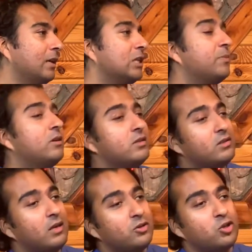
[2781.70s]
It's
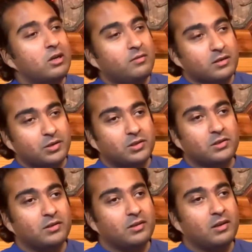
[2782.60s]
because they are
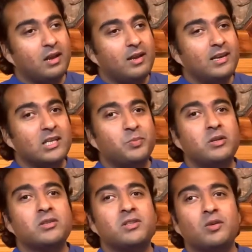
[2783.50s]
generous. It's
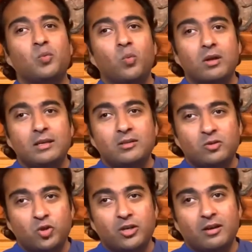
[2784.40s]
because they're willing
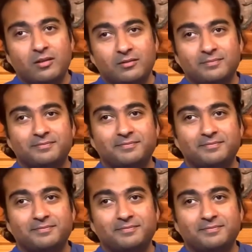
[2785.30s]
to share.